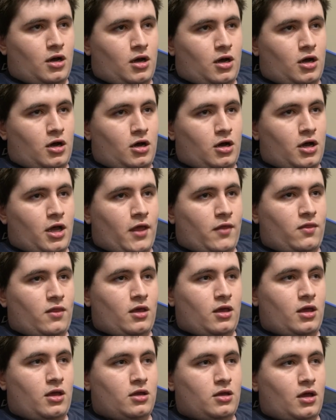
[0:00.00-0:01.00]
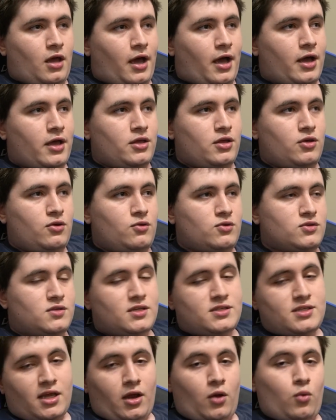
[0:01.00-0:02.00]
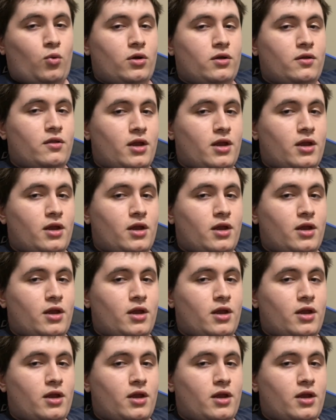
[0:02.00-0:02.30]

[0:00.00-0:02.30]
And then I use, the second one